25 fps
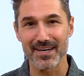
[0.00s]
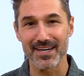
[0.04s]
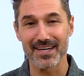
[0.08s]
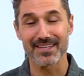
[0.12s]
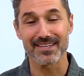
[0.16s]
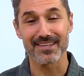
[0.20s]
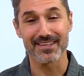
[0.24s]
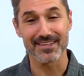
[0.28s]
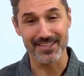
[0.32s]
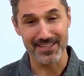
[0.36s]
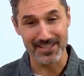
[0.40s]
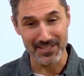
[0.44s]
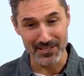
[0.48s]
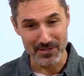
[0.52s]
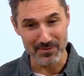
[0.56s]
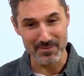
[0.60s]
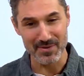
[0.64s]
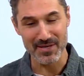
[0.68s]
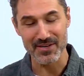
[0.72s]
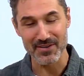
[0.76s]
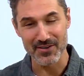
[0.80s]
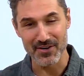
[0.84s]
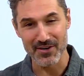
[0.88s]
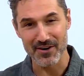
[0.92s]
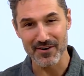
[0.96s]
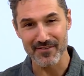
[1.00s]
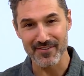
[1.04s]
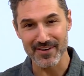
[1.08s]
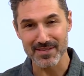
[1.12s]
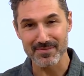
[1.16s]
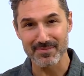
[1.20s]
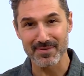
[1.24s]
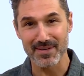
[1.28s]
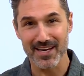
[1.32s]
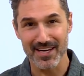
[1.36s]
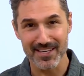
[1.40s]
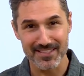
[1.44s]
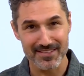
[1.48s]
but a little bit
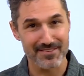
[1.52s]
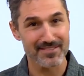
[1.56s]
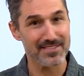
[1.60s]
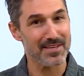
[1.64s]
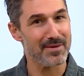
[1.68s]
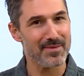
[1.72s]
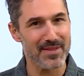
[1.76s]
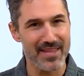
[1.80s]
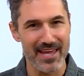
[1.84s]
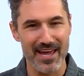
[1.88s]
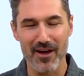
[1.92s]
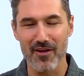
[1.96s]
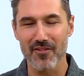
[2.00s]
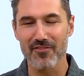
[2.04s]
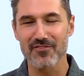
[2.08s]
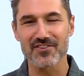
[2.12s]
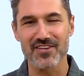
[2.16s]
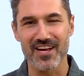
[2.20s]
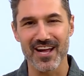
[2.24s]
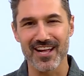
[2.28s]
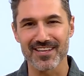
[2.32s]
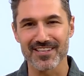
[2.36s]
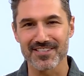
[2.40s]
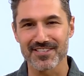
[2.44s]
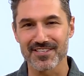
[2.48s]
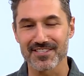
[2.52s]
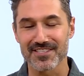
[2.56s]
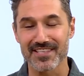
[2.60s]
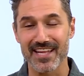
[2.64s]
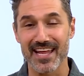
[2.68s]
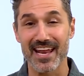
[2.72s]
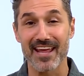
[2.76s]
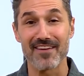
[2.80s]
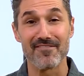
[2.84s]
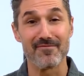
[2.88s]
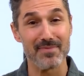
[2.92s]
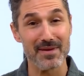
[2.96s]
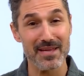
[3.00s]
nervous because of some of the health challenges
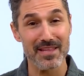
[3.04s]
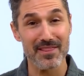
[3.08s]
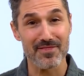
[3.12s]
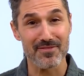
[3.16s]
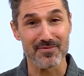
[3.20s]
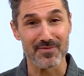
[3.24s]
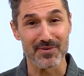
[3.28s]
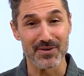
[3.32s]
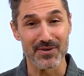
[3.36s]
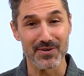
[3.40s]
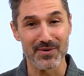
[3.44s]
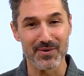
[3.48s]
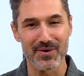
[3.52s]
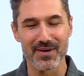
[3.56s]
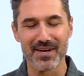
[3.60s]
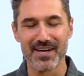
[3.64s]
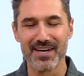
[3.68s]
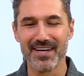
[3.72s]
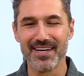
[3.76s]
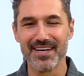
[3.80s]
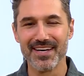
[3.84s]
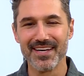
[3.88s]
that I've been through.